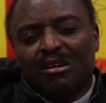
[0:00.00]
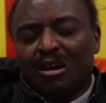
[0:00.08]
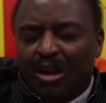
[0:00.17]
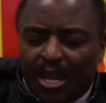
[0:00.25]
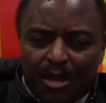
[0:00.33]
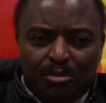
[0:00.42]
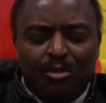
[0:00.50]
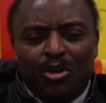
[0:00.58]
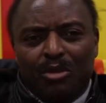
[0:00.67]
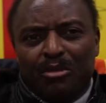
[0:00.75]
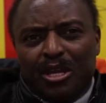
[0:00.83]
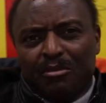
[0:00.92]
Okay, people
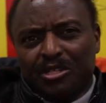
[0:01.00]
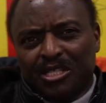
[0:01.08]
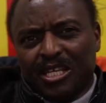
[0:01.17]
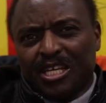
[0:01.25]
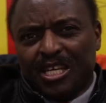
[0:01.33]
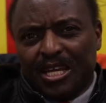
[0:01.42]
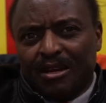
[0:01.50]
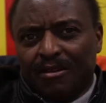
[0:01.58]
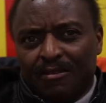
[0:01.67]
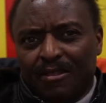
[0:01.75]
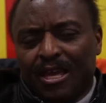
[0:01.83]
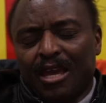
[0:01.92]
can make a mistake here
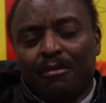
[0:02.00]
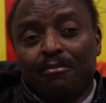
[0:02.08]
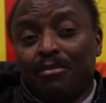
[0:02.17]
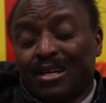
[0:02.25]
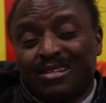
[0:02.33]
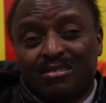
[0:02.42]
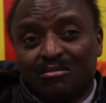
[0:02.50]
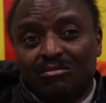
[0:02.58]
and there, but